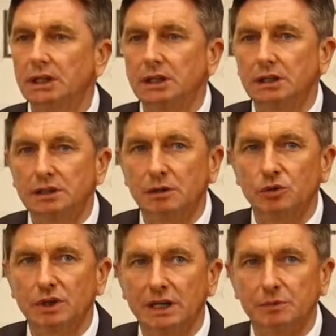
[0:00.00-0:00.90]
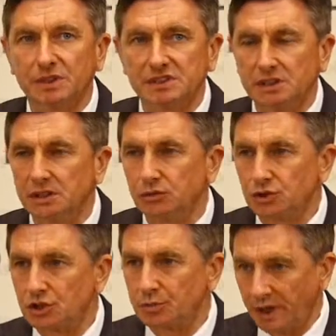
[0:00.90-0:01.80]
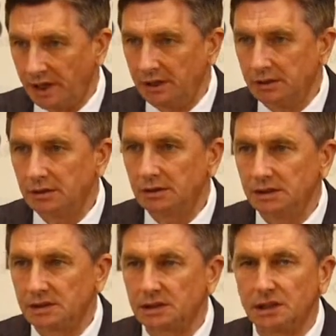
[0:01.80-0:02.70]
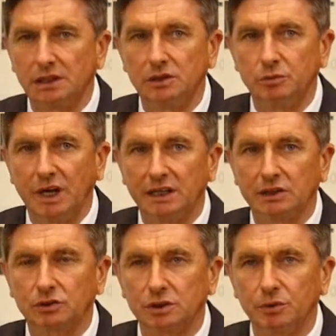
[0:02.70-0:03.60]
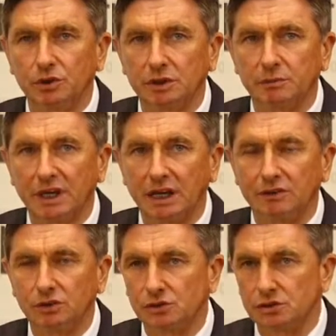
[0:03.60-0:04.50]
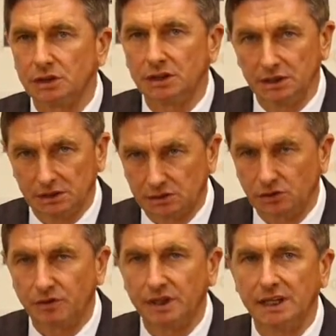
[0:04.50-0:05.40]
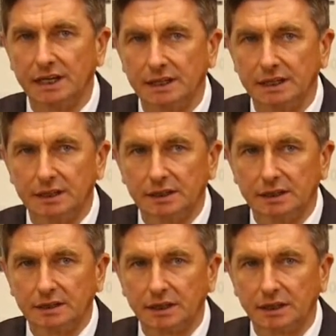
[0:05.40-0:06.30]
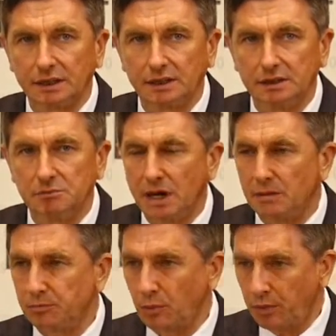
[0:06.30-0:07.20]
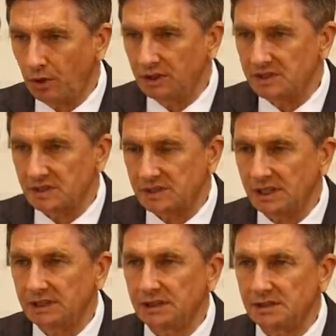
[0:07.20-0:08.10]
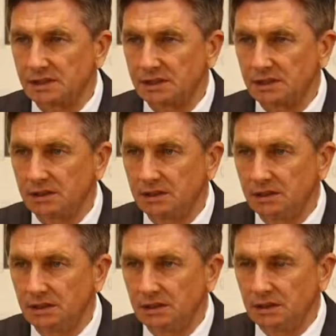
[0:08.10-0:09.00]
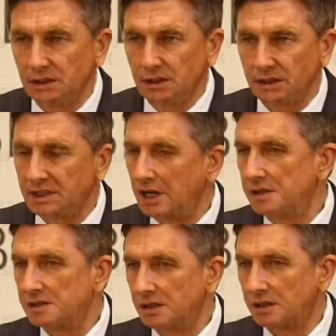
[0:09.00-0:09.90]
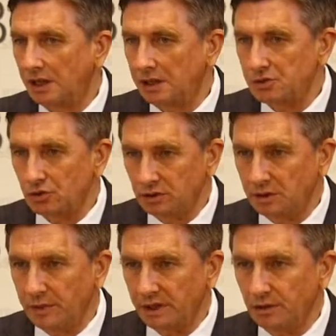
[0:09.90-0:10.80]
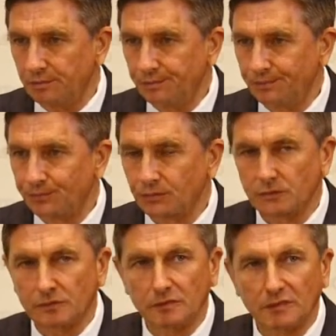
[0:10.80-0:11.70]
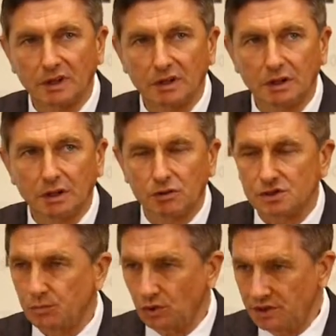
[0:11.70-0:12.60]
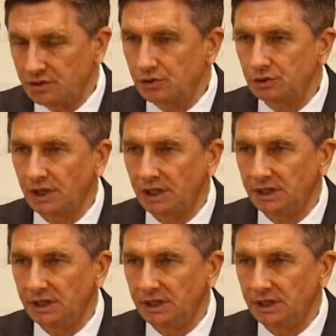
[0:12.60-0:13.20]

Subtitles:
And also I was aware that I was informed that Mr. Vučić, President Vučić, had to leave Ljubljana earlier because in the afternoon he has to meet the General Secretary Stoltenberg at NATO.